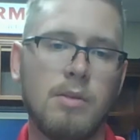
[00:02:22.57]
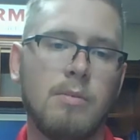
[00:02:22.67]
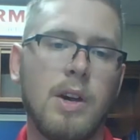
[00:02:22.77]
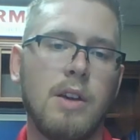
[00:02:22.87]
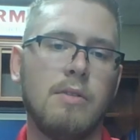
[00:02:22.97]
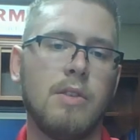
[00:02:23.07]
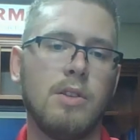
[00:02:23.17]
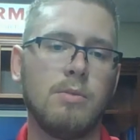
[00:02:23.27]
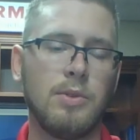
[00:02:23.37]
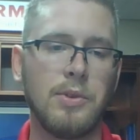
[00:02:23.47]
my
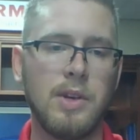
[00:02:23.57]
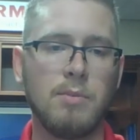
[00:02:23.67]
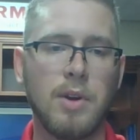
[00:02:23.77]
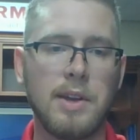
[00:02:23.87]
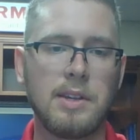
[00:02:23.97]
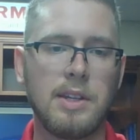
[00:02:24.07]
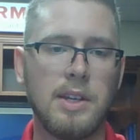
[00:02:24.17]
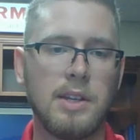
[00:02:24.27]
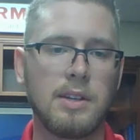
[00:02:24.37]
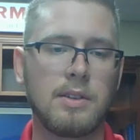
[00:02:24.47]
fellow employee Bryant
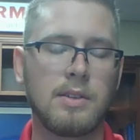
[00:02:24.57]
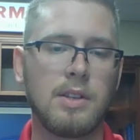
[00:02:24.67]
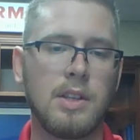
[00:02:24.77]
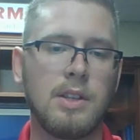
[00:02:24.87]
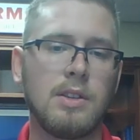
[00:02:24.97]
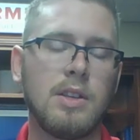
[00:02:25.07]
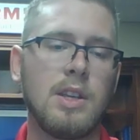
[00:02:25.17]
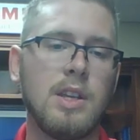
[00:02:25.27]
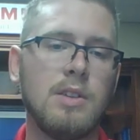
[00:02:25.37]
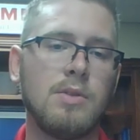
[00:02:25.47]
King,
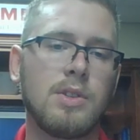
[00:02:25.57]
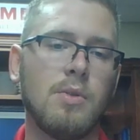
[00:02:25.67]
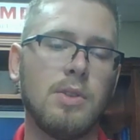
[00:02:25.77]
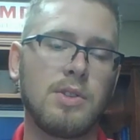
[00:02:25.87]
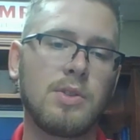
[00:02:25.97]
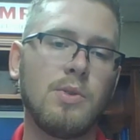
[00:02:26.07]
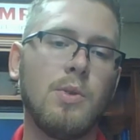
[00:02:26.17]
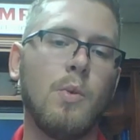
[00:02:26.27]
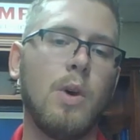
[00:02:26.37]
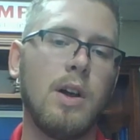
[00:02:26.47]
he was going to
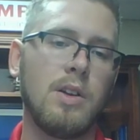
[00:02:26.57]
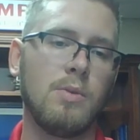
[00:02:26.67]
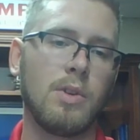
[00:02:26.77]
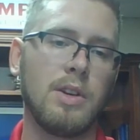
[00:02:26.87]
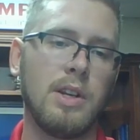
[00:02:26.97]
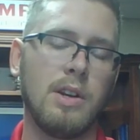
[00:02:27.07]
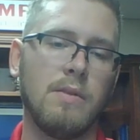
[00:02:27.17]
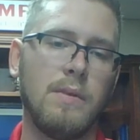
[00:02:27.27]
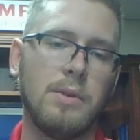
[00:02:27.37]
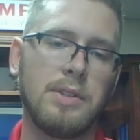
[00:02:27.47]
school while working here
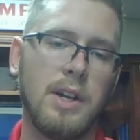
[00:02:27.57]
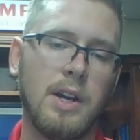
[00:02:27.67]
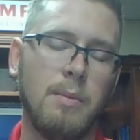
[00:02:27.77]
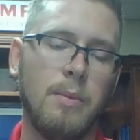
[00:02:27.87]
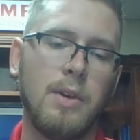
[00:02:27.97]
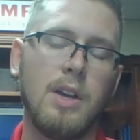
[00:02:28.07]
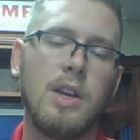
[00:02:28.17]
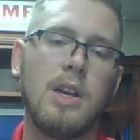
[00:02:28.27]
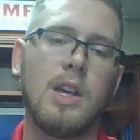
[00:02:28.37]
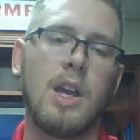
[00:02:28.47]
full time
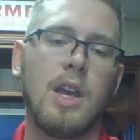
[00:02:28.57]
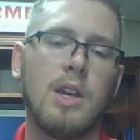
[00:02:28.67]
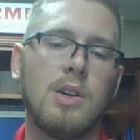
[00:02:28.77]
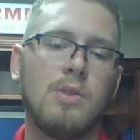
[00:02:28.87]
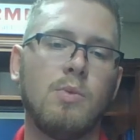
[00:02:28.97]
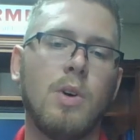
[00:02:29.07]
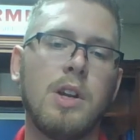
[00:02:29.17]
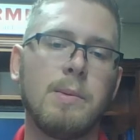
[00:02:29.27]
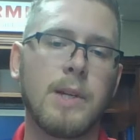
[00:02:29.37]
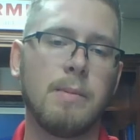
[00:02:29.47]
and
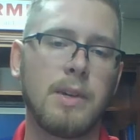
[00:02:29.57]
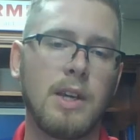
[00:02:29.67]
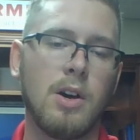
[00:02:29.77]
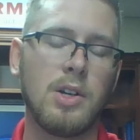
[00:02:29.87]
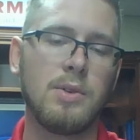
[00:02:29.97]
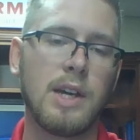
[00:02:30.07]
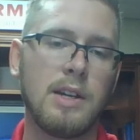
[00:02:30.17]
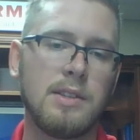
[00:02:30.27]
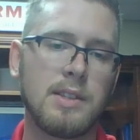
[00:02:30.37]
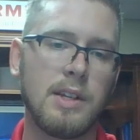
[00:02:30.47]
wanted to become an
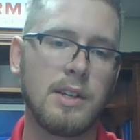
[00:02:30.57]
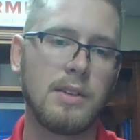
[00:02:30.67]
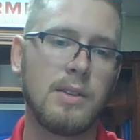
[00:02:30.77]
AutoCAD tech.